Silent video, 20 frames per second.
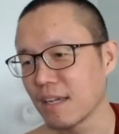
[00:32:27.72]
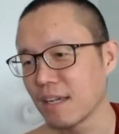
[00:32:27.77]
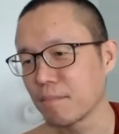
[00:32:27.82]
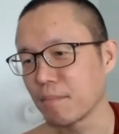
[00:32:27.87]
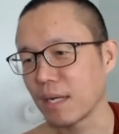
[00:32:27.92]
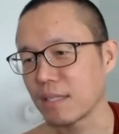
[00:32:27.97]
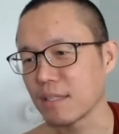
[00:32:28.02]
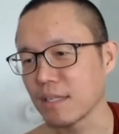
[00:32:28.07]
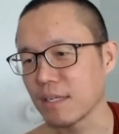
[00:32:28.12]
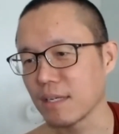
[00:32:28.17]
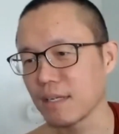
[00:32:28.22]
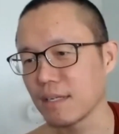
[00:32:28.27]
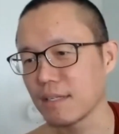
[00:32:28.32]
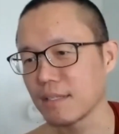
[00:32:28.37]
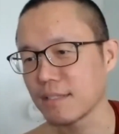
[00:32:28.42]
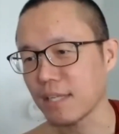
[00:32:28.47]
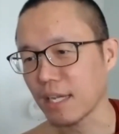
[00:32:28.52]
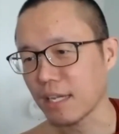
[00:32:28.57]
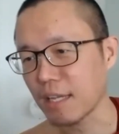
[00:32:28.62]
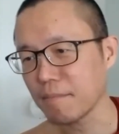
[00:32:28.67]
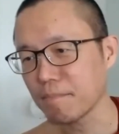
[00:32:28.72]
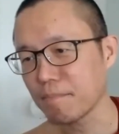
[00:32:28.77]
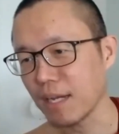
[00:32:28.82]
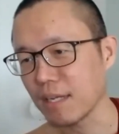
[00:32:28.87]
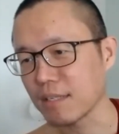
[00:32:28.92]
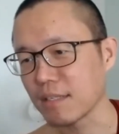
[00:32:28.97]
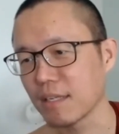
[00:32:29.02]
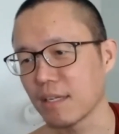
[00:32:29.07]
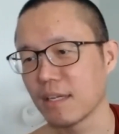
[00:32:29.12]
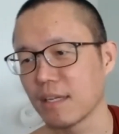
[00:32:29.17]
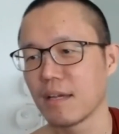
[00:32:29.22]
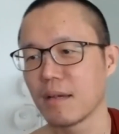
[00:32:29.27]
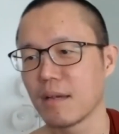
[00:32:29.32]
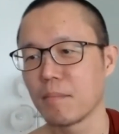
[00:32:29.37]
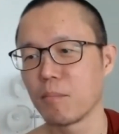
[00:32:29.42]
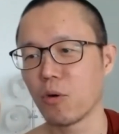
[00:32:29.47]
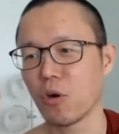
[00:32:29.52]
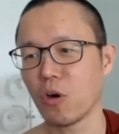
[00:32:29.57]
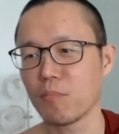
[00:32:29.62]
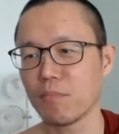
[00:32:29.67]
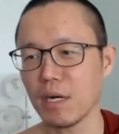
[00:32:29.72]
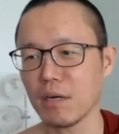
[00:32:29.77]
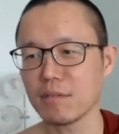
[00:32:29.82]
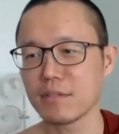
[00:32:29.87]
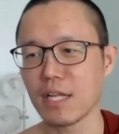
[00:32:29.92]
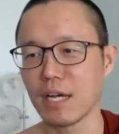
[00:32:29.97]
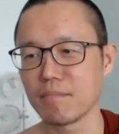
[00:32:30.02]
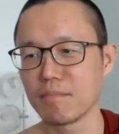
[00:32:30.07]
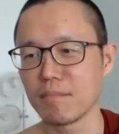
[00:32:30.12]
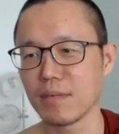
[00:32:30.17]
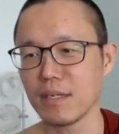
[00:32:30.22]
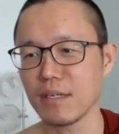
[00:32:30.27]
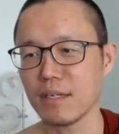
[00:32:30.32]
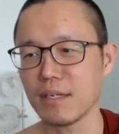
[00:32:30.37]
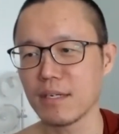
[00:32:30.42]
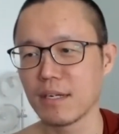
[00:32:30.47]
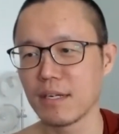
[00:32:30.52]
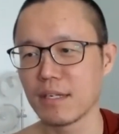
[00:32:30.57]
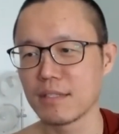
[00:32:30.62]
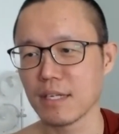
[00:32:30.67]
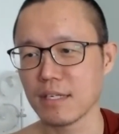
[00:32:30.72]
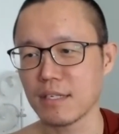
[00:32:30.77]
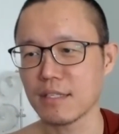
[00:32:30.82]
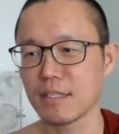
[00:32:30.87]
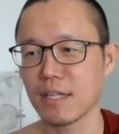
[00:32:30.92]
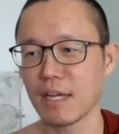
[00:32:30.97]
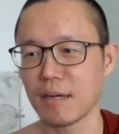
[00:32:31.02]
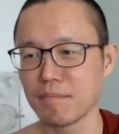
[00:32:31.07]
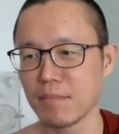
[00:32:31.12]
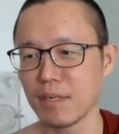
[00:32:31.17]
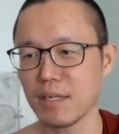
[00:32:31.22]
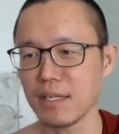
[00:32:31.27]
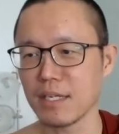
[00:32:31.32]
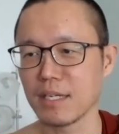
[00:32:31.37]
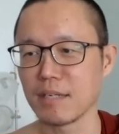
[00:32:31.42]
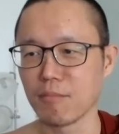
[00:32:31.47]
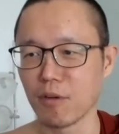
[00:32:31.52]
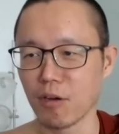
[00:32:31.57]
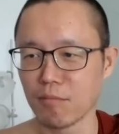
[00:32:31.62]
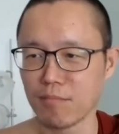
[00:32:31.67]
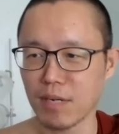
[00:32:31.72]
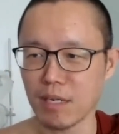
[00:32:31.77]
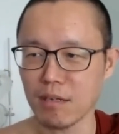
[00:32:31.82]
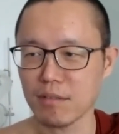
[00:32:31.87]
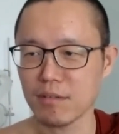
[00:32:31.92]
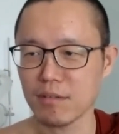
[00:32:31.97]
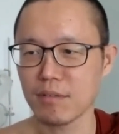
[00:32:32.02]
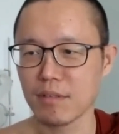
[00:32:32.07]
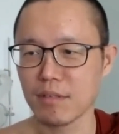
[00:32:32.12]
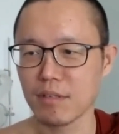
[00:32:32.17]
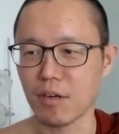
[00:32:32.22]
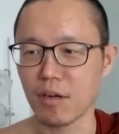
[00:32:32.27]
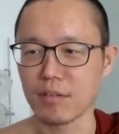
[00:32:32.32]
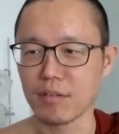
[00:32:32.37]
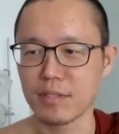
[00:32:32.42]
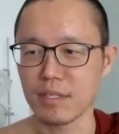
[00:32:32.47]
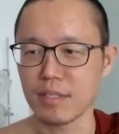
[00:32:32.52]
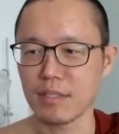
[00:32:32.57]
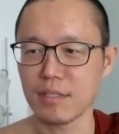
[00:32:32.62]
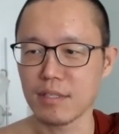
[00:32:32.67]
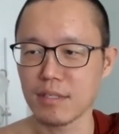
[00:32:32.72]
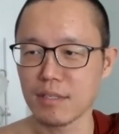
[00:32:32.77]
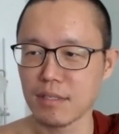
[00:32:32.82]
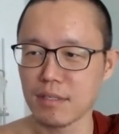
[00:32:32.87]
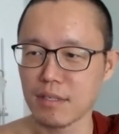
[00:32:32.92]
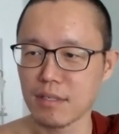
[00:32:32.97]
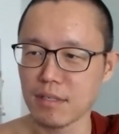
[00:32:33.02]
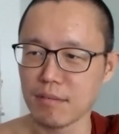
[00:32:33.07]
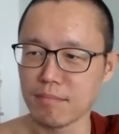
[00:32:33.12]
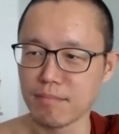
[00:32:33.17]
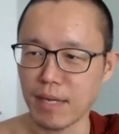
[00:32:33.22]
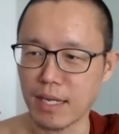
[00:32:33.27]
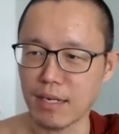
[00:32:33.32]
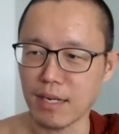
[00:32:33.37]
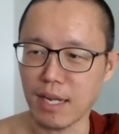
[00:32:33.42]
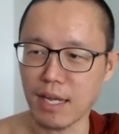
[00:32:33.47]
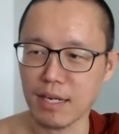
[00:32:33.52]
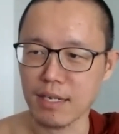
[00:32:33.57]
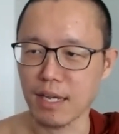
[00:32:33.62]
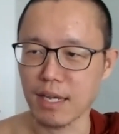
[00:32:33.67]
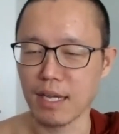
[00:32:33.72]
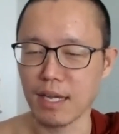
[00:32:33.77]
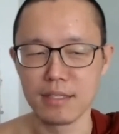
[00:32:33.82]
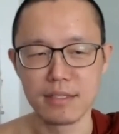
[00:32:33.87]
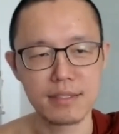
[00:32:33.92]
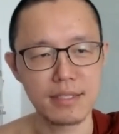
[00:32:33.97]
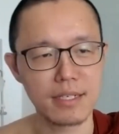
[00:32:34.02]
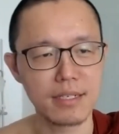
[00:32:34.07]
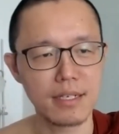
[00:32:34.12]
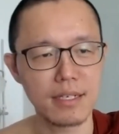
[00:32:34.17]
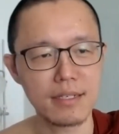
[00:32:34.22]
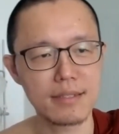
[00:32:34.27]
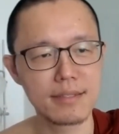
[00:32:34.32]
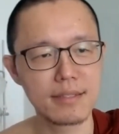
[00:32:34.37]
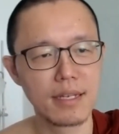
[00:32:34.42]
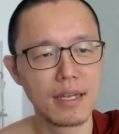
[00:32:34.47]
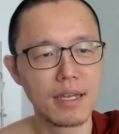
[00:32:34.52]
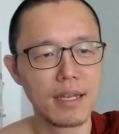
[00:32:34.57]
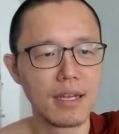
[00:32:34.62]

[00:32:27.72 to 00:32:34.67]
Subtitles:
But the second part, mobile number, certain number in mobile causing bad luck and sickness.